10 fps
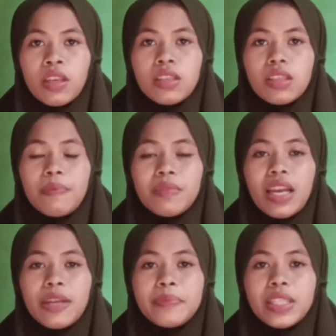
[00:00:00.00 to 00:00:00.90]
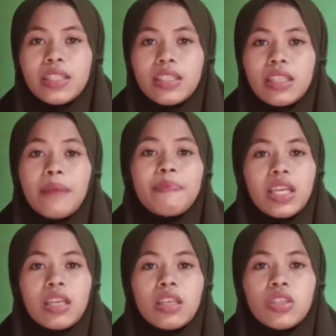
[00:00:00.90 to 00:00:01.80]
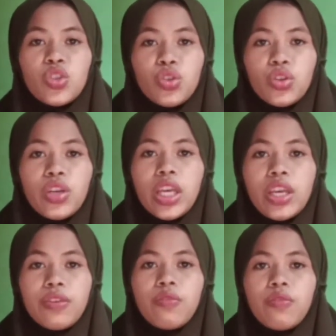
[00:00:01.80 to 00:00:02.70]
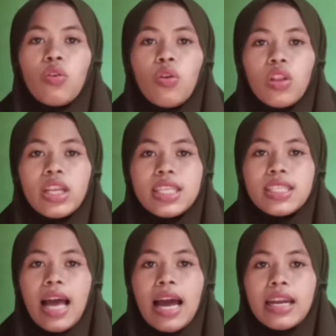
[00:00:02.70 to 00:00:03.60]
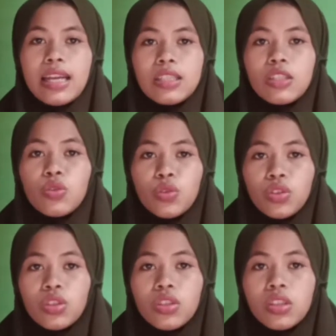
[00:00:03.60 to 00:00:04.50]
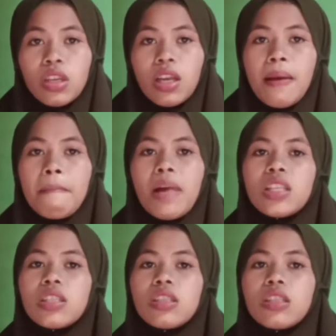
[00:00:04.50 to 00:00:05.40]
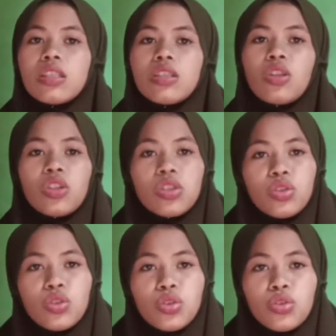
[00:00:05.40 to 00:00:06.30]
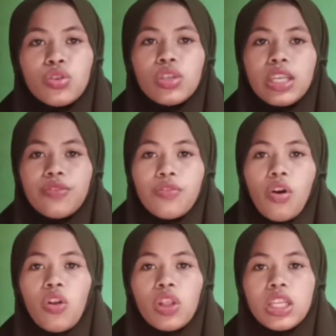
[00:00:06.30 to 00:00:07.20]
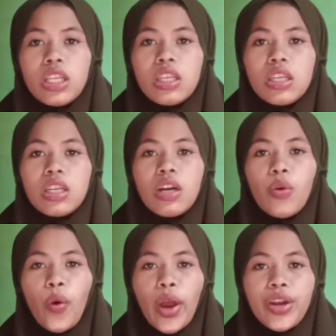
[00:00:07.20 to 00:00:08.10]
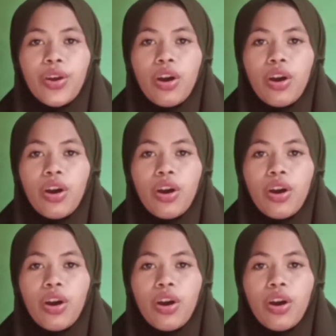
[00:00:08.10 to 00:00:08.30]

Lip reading: Sometimes something true if Hugh is Anna's son, but not true if only Gawain